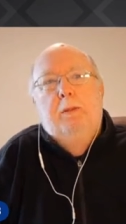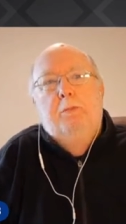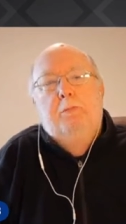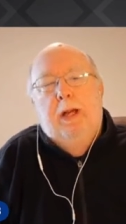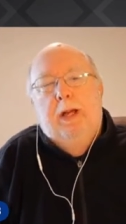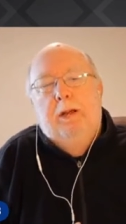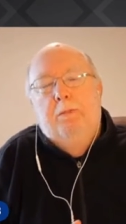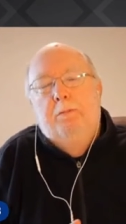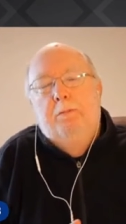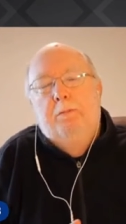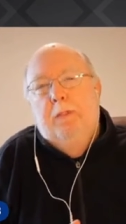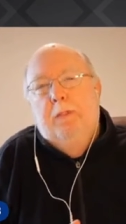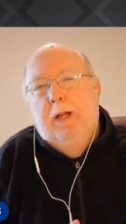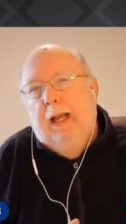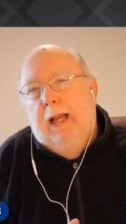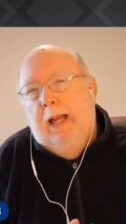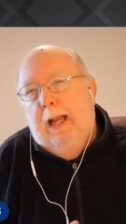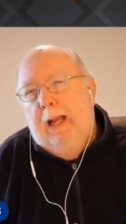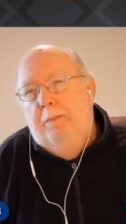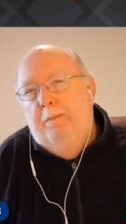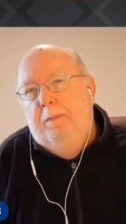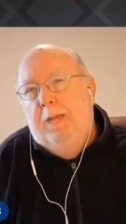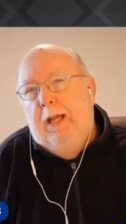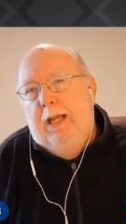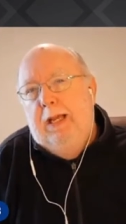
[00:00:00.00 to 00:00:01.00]
But but
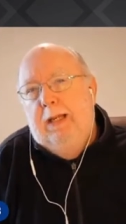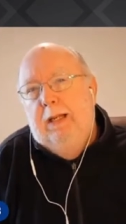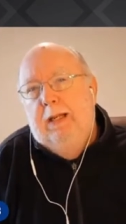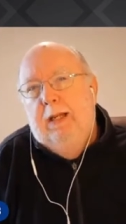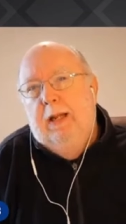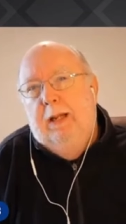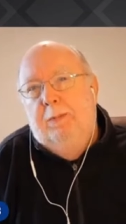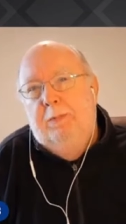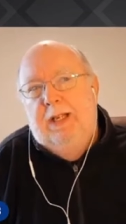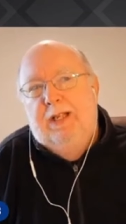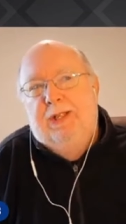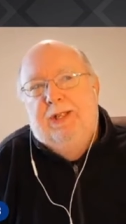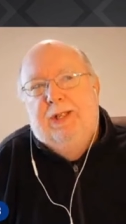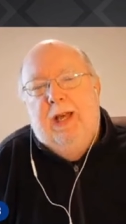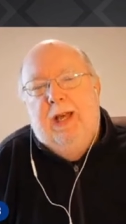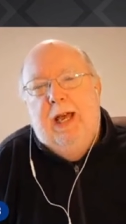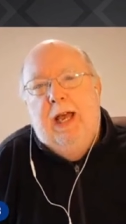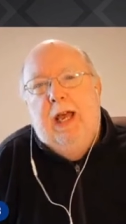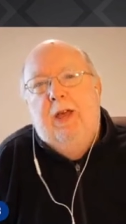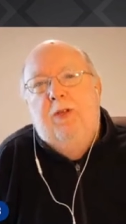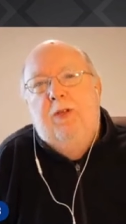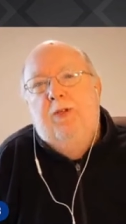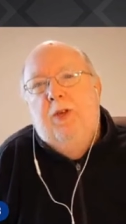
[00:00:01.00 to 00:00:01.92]
let me let me say